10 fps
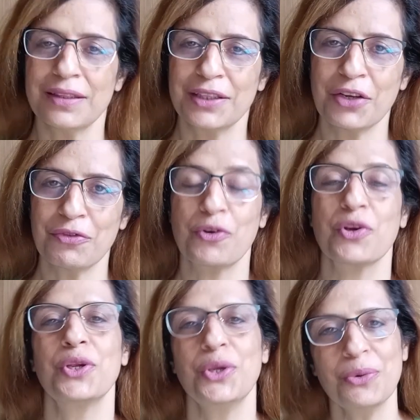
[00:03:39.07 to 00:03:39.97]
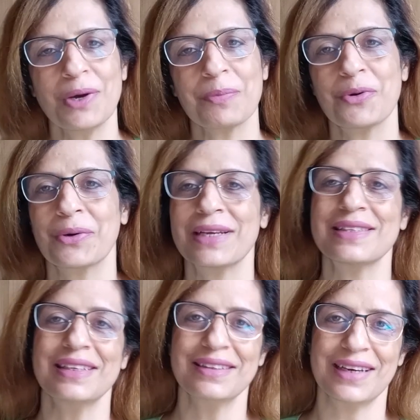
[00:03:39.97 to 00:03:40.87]
Therefore, you are
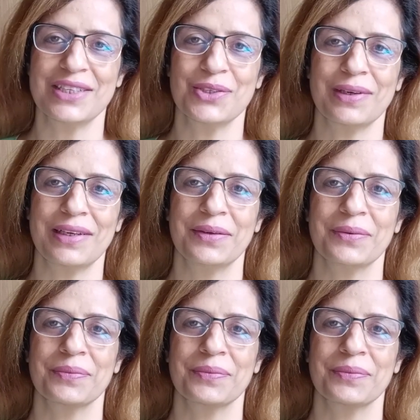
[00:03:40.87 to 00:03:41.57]
progressing gradually.